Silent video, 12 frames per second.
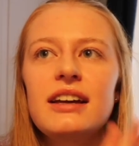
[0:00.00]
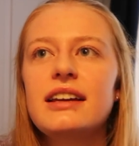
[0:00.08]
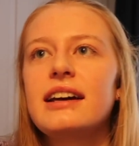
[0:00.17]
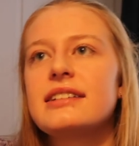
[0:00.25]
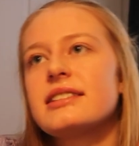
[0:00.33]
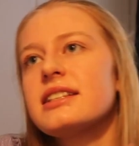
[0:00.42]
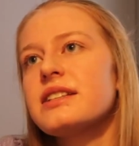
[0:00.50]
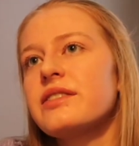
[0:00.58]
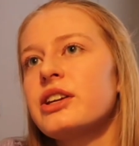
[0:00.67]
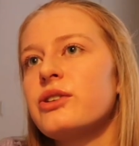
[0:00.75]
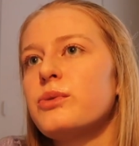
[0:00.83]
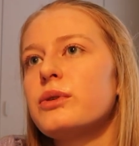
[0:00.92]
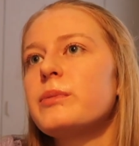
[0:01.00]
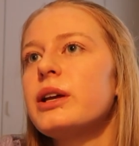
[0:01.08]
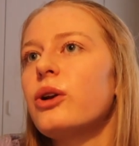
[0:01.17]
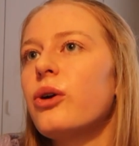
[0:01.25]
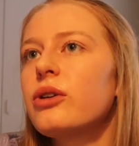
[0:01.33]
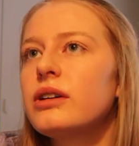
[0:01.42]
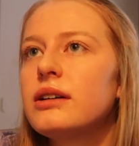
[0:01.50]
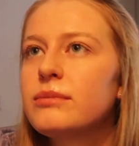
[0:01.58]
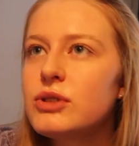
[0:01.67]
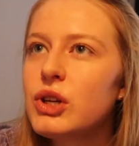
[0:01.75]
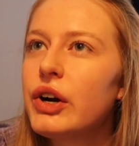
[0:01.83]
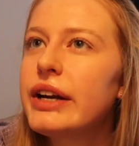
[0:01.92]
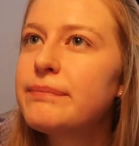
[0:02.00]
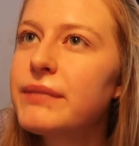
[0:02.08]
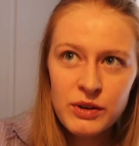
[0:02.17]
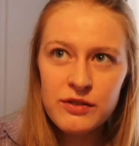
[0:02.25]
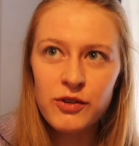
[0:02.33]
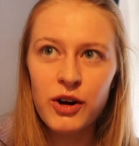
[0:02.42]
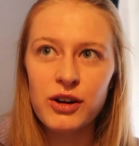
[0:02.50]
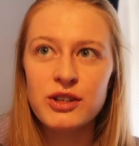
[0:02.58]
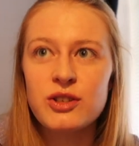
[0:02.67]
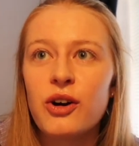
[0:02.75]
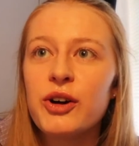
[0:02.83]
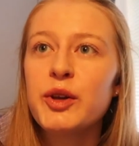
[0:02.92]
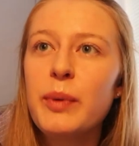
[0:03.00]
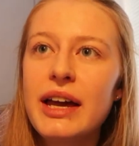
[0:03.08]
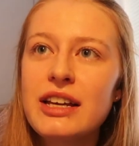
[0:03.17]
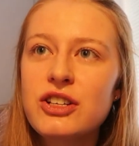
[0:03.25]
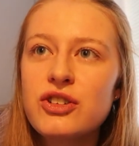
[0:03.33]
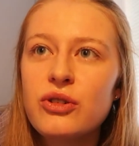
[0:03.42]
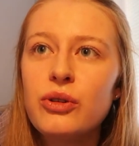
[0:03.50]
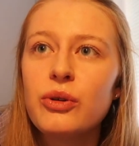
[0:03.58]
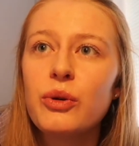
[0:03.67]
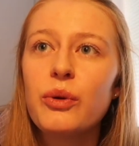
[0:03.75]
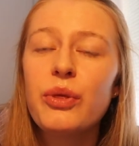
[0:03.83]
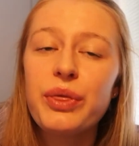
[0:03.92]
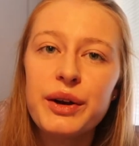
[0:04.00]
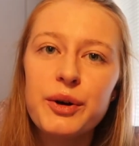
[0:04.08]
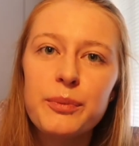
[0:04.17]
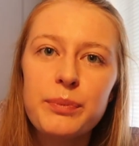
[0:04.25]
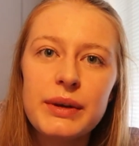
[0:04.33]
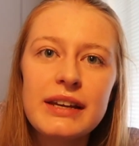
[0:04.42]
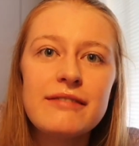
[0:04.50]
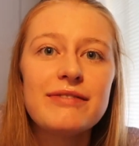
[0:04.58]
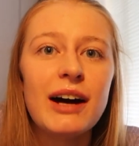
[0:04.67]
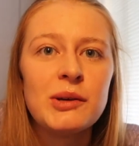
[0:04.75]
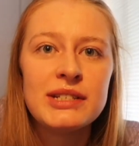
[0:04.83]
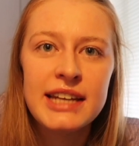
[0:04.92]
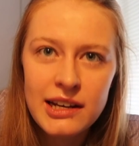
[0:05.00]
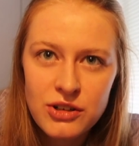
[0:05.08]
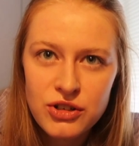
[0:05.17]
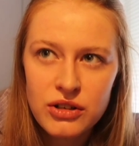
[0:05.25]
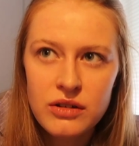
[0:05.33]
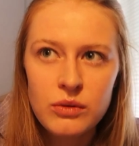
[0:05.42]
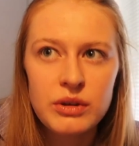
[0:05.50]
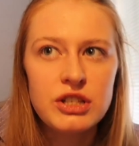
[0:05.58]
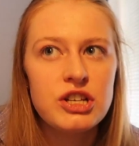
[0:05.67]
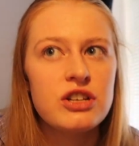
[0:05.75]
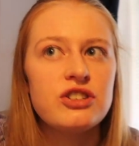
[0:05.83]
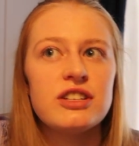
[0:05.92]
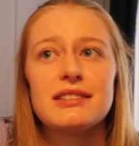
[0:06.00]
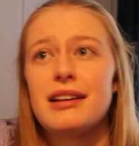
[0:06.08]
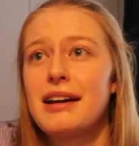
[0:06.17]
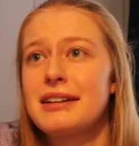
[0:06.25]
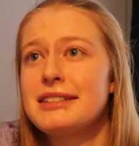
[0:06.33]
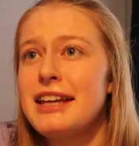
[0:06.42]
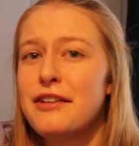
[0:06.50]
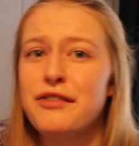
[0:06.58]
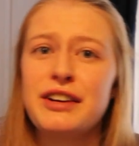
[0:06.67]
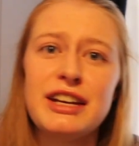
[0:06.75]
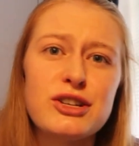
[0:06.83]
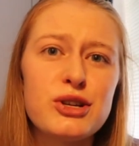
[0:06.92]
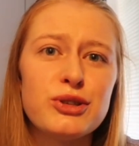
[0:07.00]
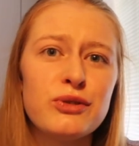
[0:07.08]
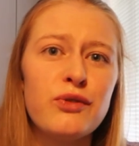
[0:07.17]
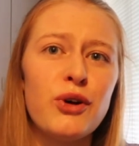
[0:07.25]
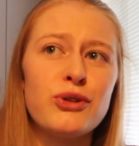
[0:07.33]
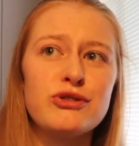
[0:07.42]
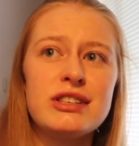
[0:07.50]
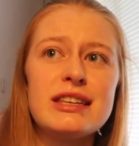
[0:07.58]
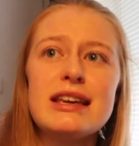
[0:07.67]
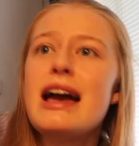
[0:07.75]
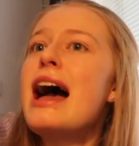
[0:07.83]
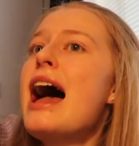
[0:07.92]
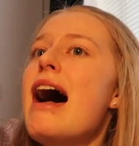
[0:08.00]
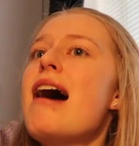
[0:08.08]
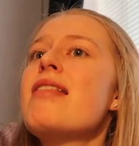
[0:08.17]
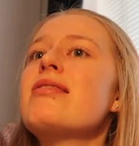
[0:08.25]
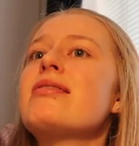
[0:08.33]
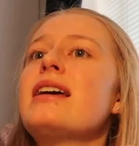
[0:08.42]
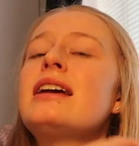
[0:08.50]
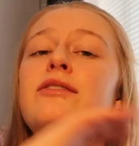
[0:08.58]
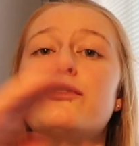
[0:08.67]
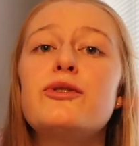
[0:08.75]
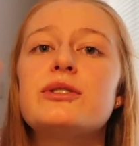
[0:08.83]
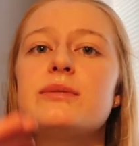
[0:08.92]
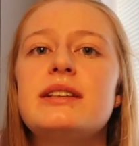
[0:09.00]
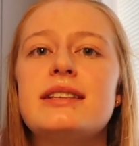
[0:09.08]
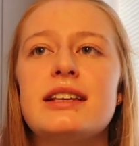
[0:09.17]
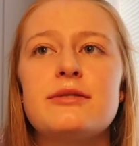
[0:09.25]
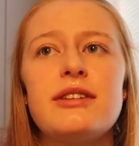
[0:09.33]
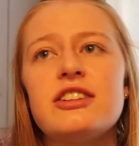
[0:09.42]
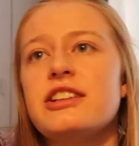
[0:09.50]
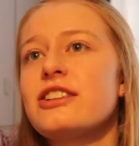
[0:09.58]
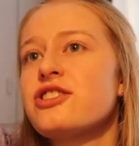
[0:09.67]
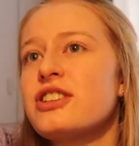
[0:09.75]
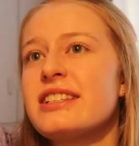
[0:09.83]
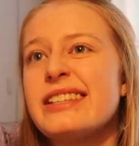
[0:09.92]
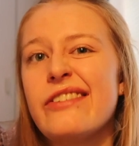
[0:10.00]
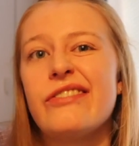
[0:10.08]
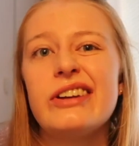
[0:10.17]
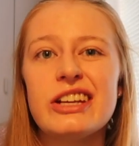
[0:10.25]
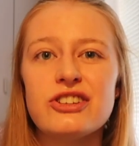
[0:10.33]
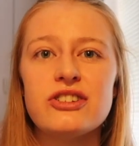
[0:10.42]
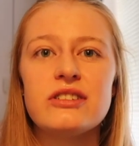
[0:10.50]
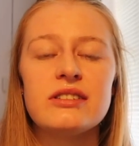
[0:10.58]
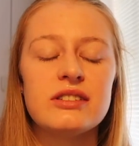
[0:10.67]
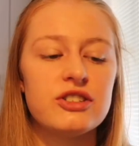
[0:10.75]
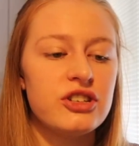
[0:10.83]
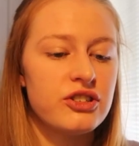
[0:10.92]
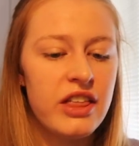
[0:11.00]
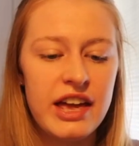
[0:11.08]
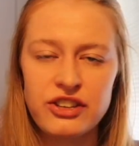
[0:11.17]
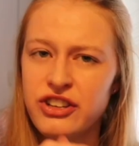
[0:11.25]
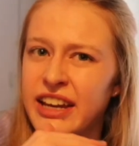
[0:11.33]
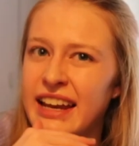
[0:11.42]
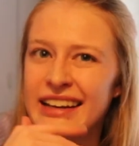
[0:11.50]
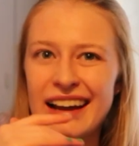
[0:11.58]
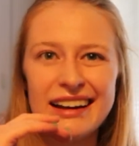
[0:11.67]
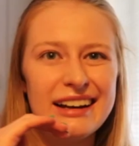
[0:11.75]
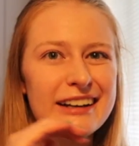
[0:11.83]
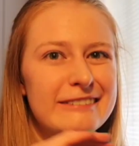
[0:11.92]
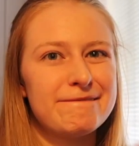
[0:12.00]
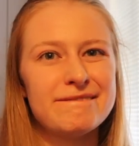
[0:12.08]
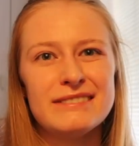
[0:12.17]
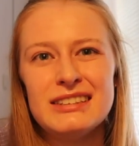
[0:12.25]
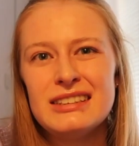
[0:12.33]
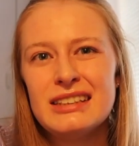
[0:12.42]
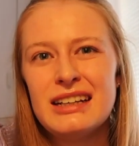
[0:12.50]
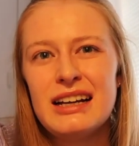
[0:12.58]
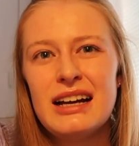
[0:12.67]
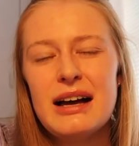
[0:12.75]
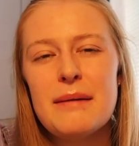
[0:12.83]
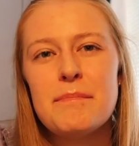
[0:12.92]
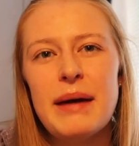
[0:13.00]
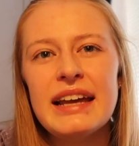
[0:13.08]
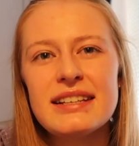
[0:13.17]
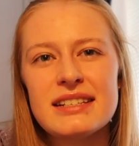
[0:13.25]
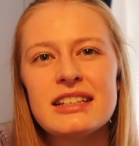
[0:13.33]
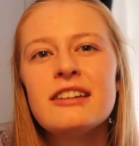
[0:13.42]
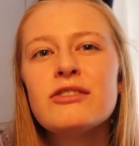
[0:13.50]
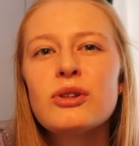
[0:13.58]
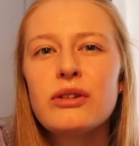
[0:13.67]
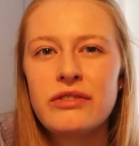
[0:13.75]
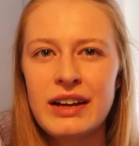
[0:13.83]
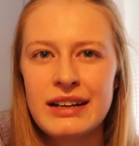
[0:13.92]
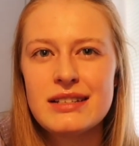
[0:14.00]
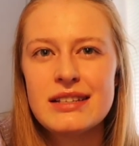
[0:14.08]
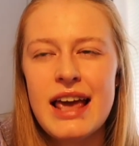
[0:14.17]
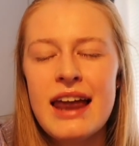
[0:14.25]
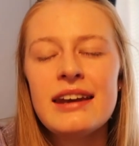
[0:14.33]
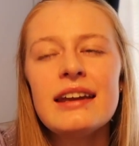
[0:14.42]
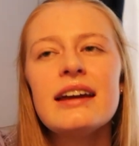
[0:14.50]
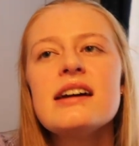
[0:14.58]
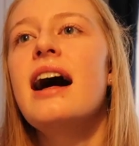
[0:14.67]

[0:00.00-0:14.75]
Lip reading: Yeah, so this video will be long, I'm sorry. We've got Occupational Therapy Foundation, which is just like definitions of OT, and in first semester especially it's just definitions, just so that you get like a base level of understanding.